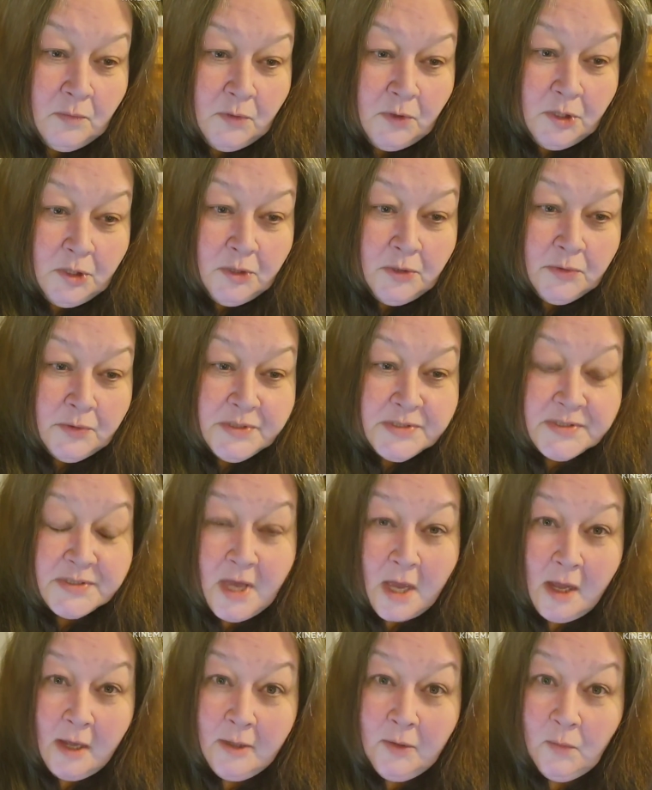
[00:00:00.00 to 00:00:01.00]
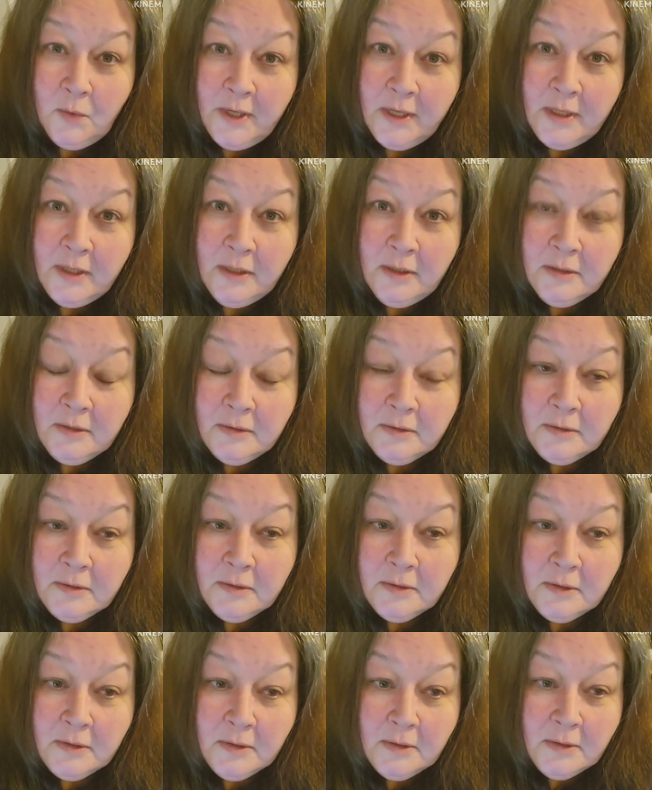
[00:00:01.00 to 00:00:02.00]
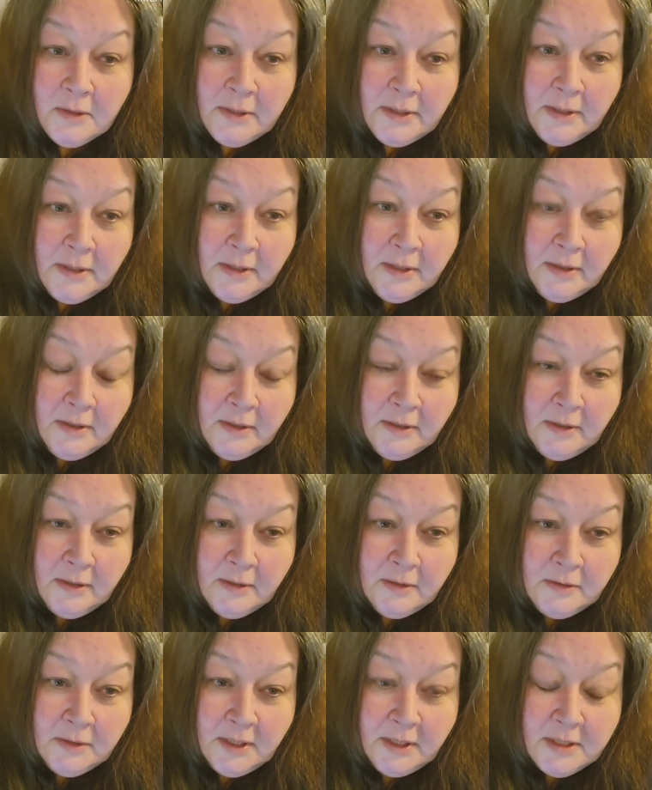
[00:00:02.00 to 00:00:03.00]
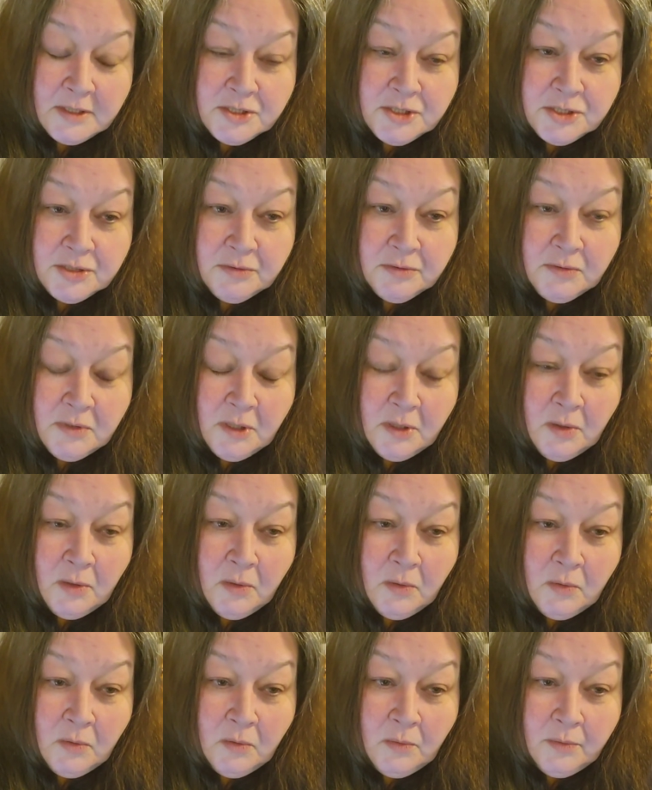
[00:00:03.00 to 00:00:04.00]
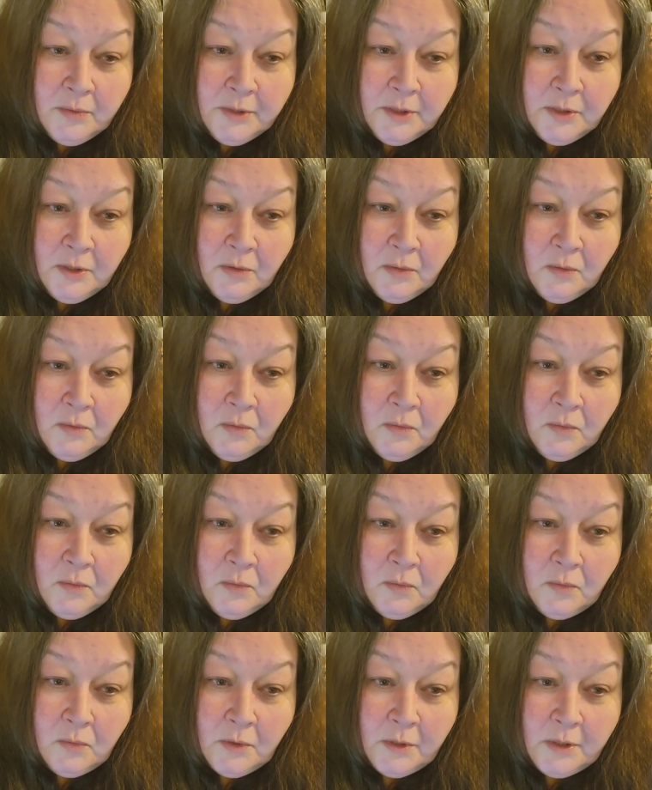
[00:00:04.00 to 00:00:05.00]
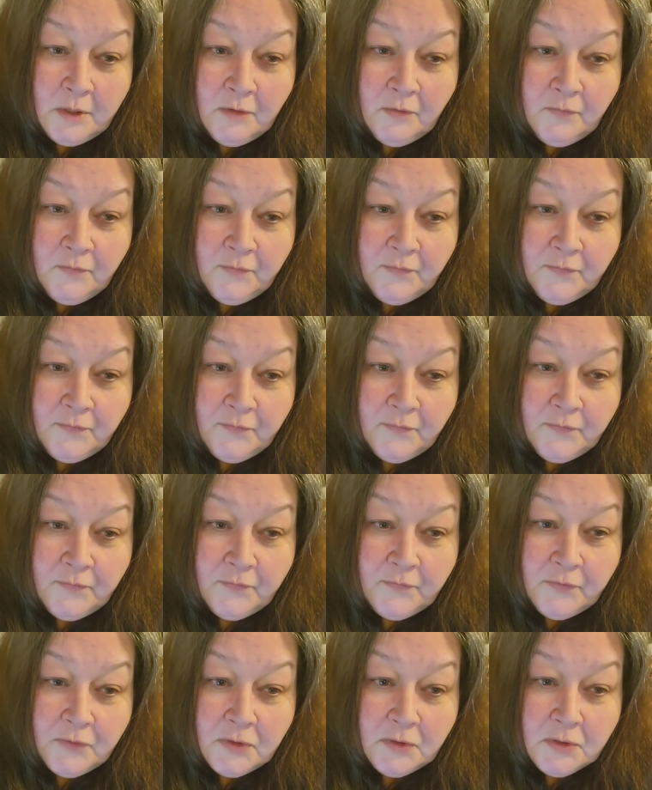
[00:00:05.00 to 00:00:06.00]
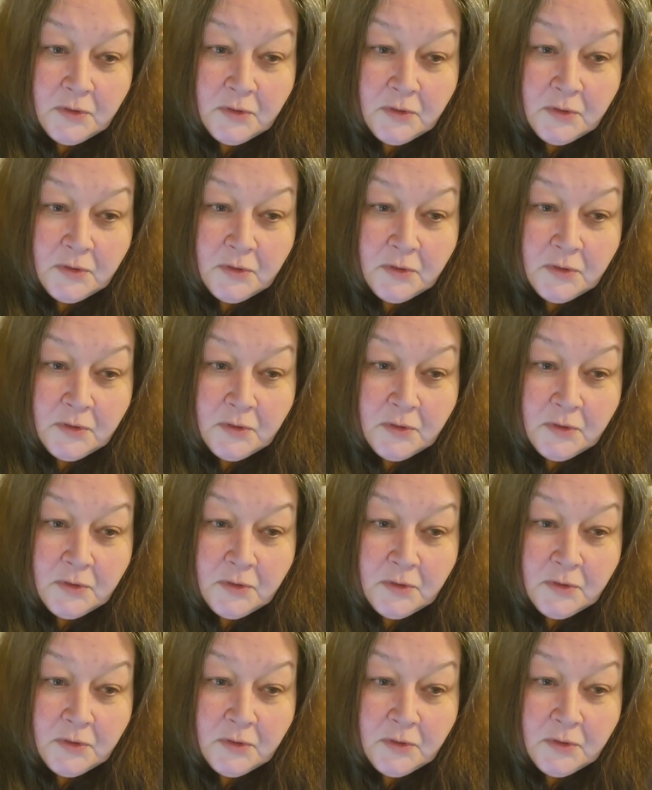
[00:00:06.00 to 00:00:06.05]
you know, it's the highway. And as you know, if